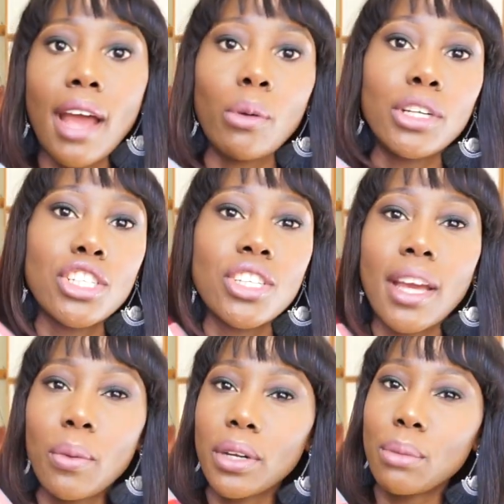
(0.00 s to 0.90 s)
I wanted to
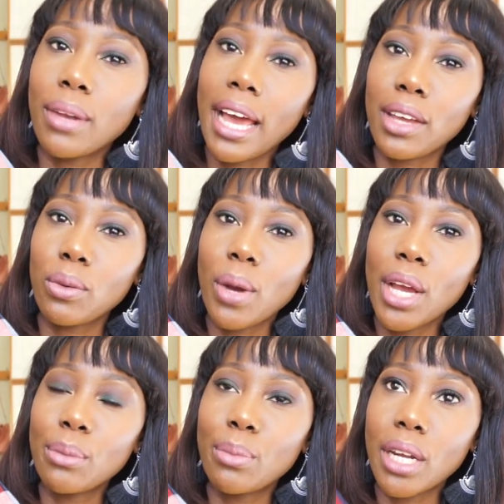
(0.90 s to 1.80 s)
get one in black and
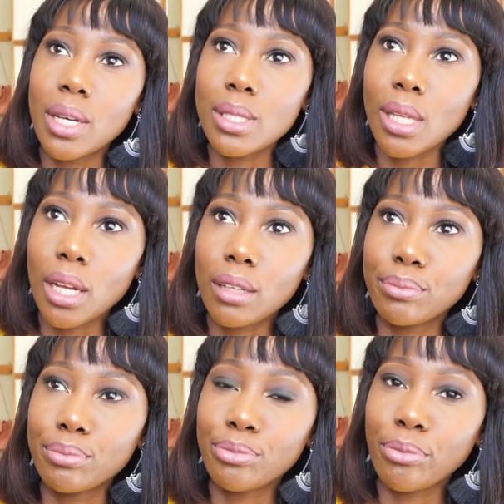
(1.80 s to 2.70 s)
white, but I was like,
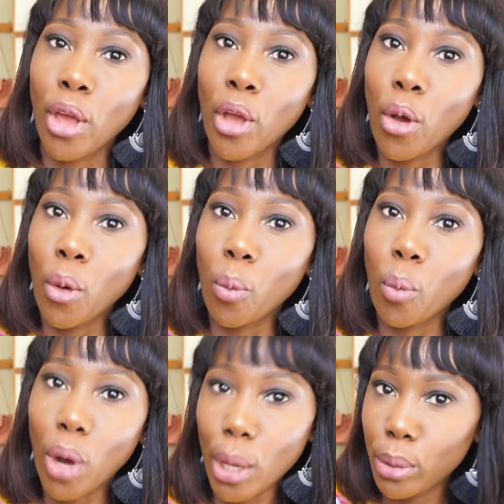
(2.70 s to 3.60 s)

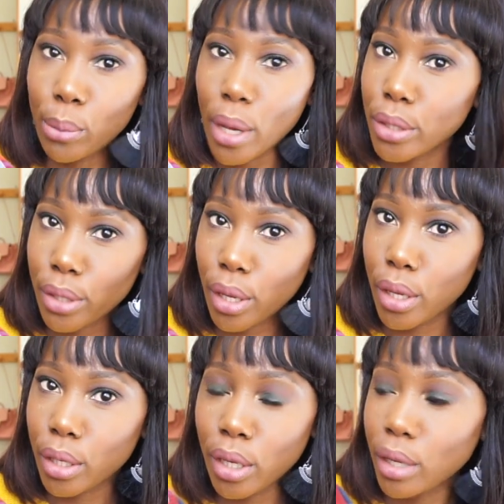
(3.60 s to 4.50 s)
why be
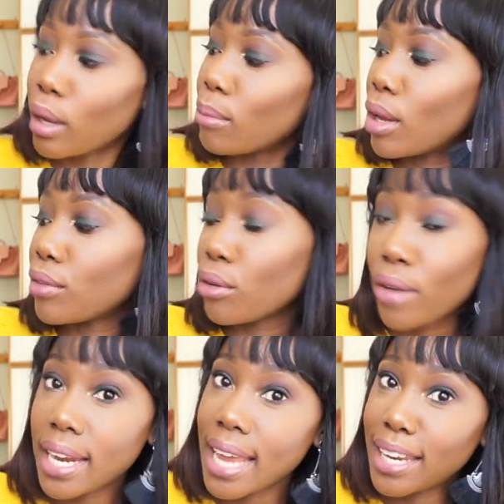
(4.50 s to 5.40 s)
basic? I'm loving
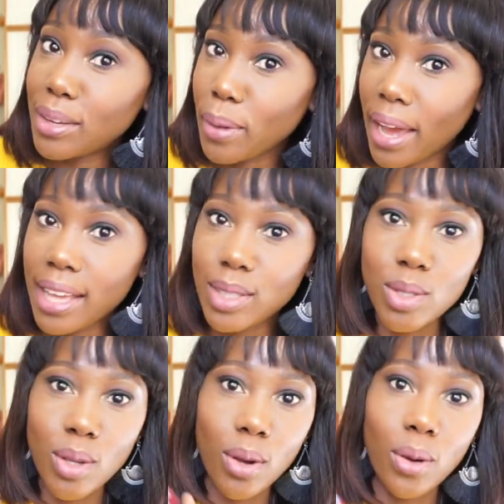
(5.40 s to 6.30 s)
red anyway,
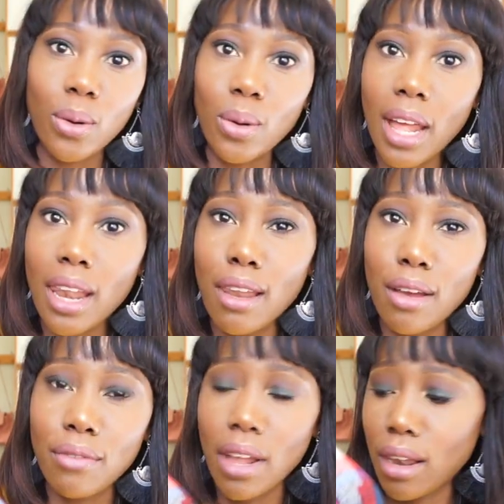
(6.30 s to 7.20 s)
so I
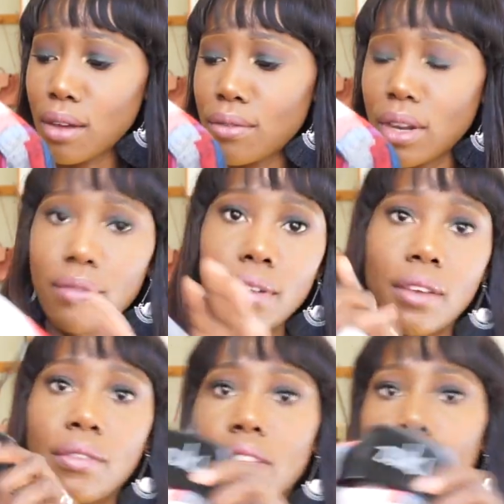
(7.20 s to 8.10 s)
love
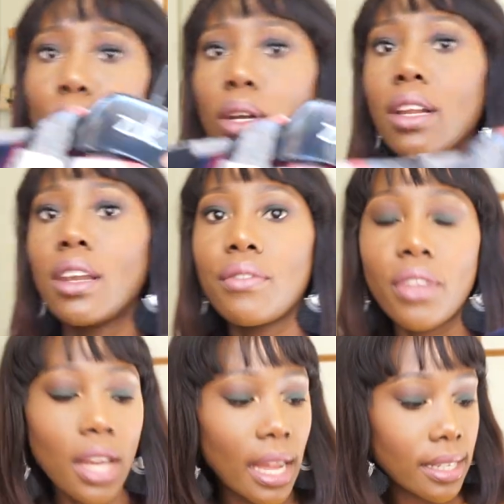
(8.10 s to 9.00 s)
this one. I love
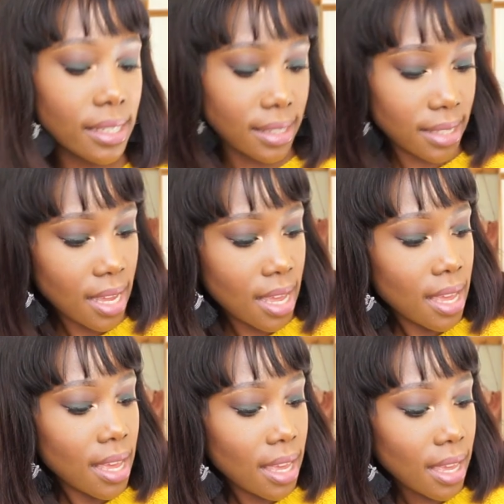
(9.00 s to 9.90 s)
the colors,
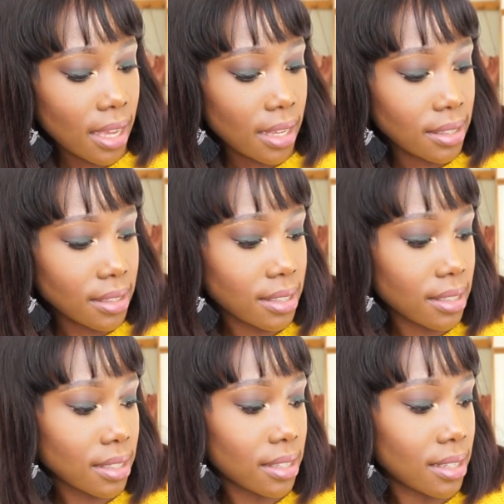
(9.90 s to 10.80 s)
and
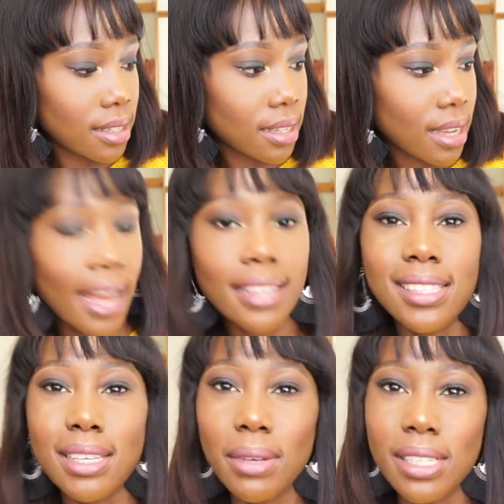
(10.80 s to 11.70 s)
I
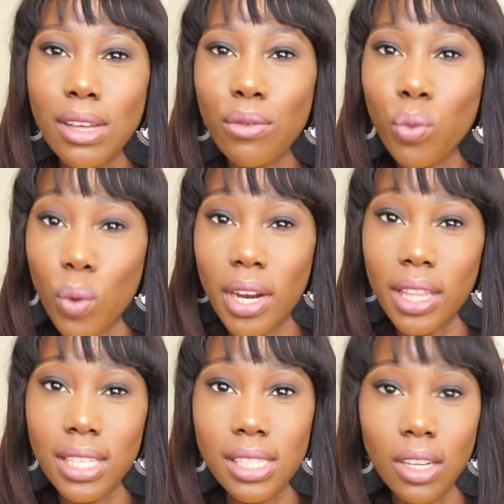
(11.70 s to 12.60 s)
see myself
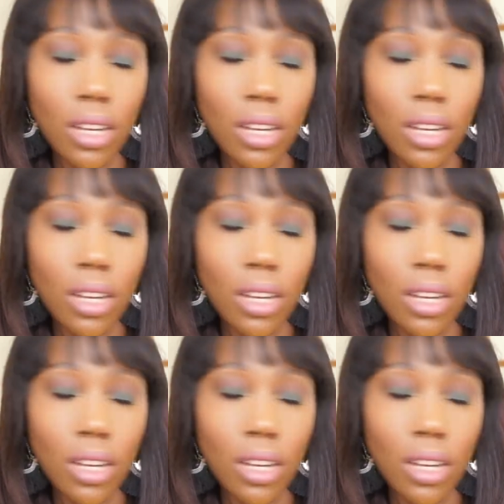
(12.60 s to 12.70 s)
wearing this a